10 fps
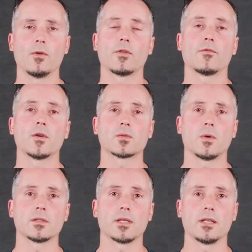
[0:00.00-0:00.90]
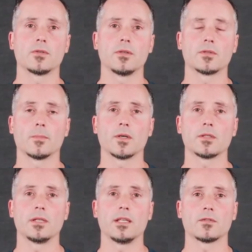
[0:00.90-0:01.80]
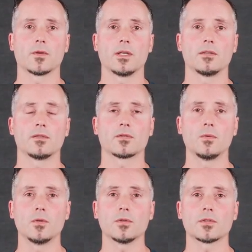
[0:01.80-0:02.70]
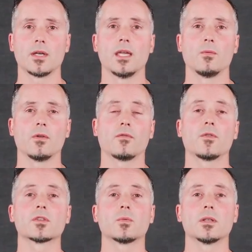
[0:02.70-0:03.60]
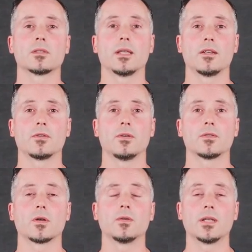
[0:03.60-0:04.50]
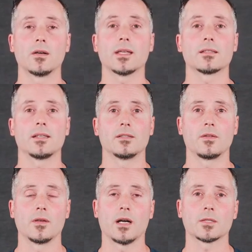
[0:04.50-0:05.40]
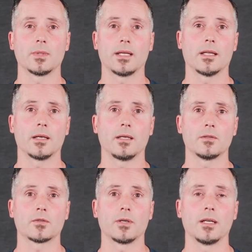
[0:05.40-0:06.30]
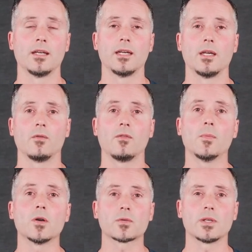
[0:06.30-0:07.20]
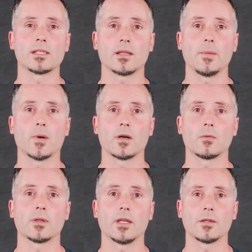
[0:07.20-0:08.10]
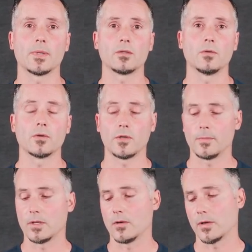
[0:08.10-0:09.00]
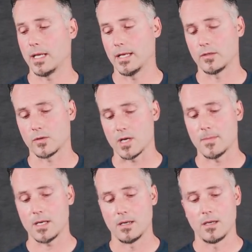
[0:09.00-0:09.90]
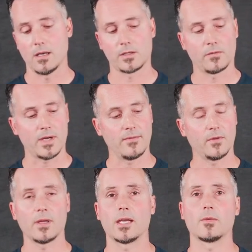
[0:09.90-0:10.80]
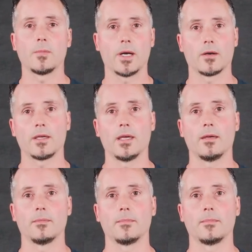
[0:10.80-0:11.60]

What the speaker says: We were the first ones to introduce emergency kits for kids in schools. We were the first ones to introduce hotel guest kits to the hospitality industry. We've most recently partnered with Leatherman Tool Group to create a trauma, a survival, and a repair kit.